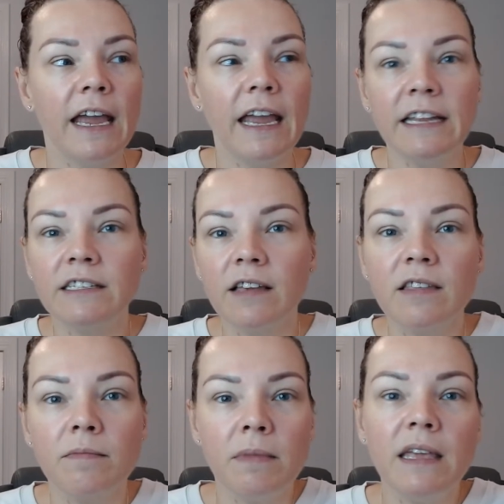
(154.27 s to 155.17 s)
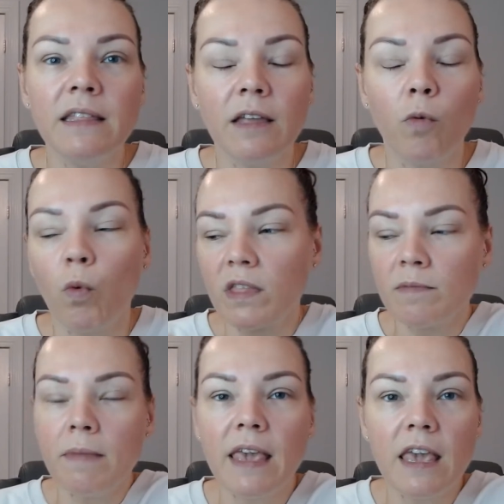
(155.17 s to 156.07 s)
it doesn't mean that what's
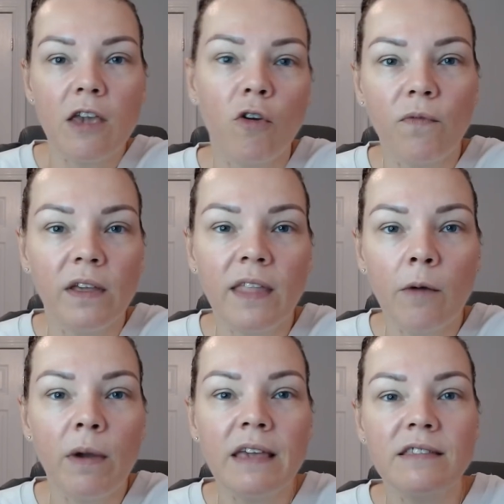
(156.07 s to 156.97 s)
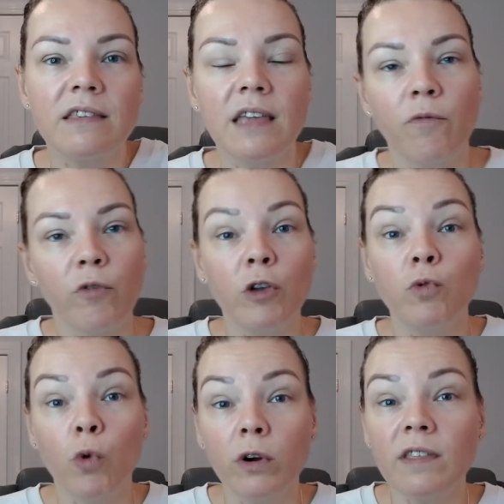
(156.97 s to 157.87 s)
making her feel that way is the same for you,
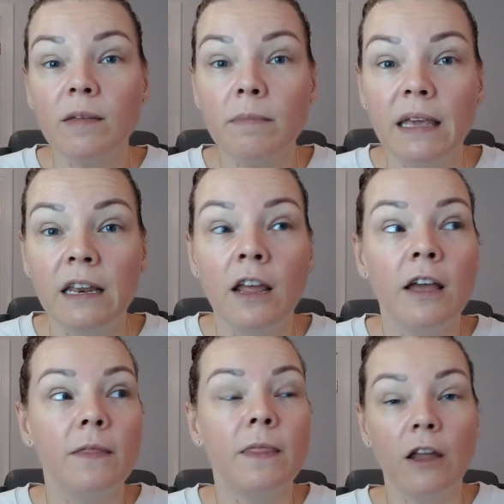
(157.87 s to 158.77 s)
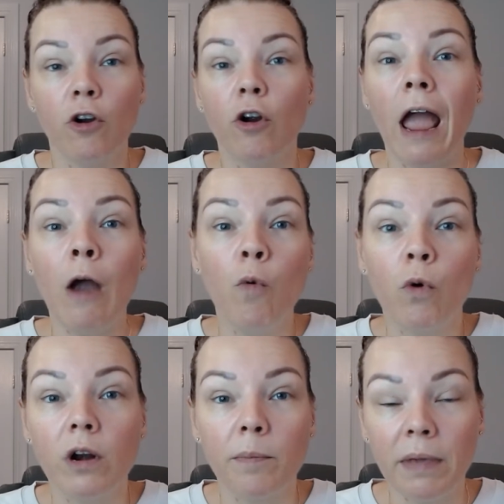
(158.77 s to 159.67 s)
nor does it mean that her
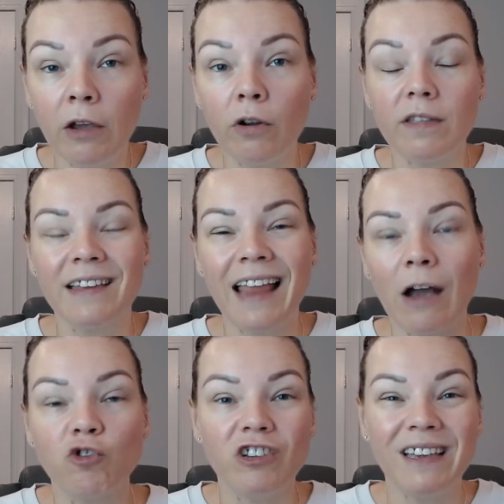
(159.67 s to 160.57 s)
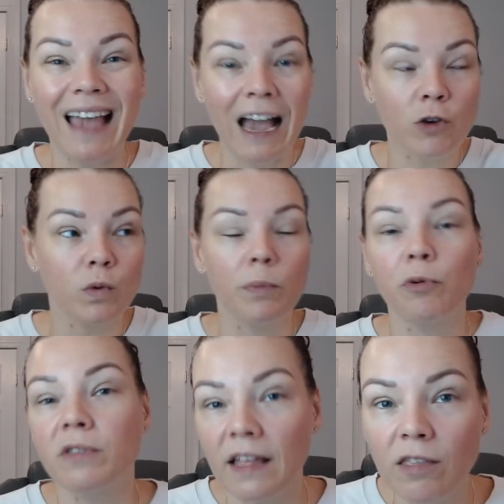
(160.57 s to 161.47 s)
outward appearance and how she actually
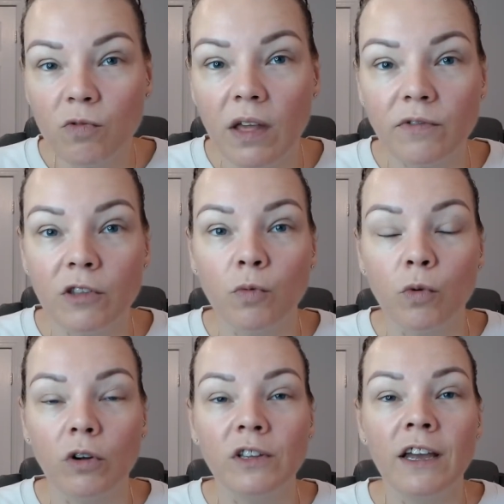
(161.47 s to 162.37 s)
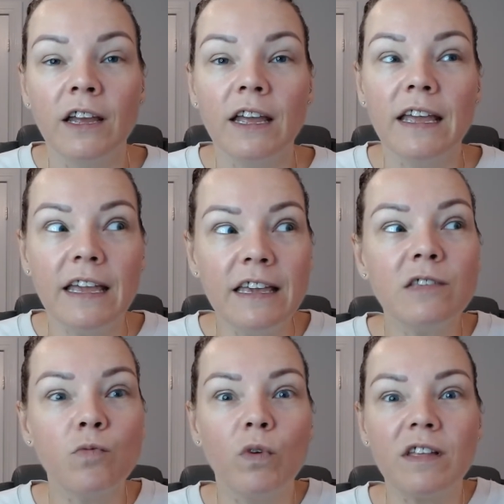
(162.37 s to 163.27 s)
presents herself to the world
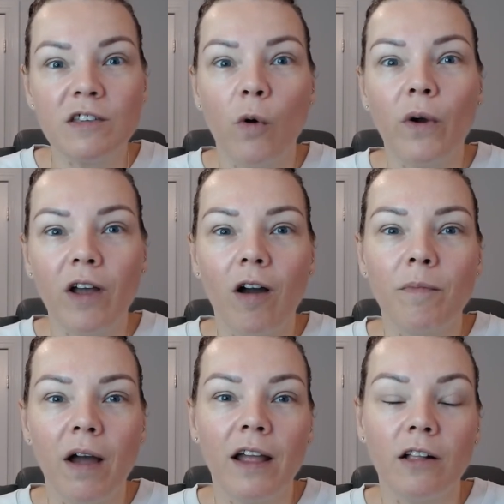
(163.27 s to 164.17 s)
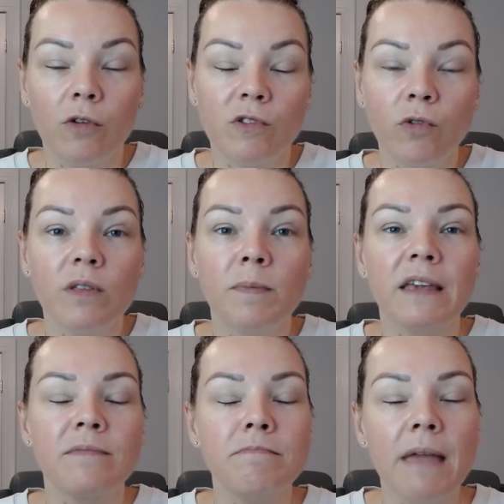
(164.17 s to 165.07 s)
is what is going on behind closed doors
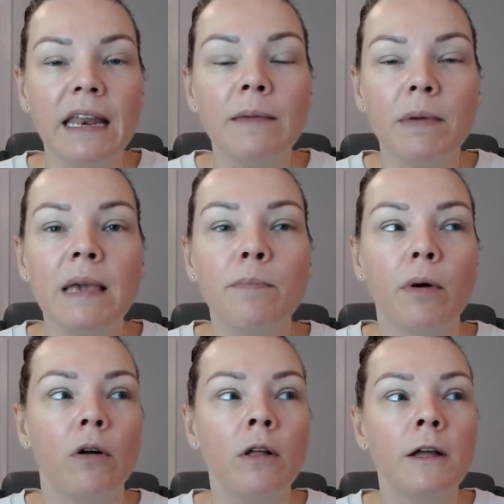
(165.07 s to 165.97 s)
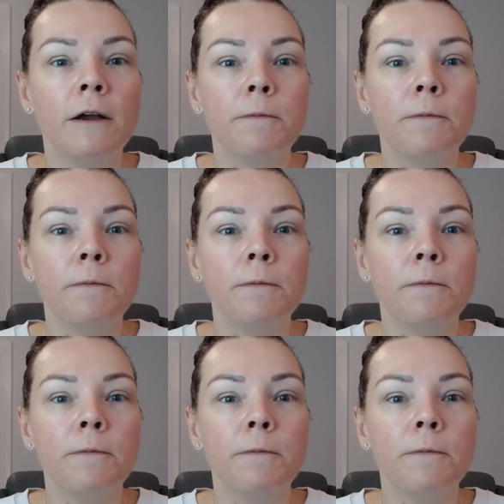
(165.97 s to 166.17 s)
because many people,